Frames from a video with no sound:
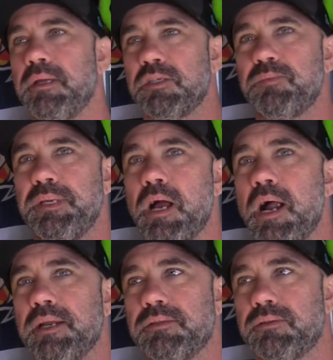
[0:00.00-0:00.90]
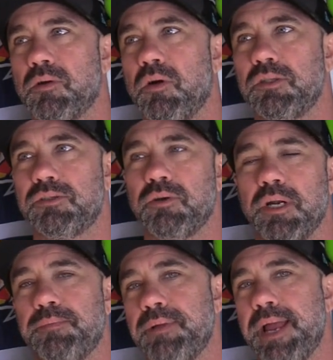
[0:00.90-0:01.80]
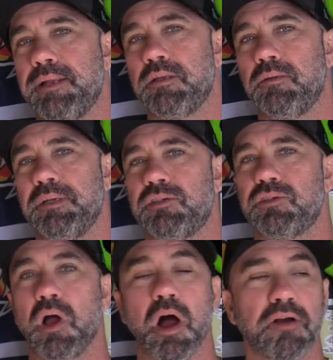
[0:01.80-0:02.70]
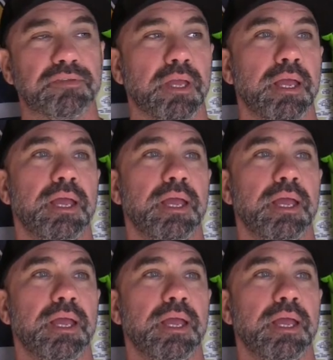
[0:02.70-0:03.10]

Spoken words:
let's be honest, the Colts started playing a little bit soft,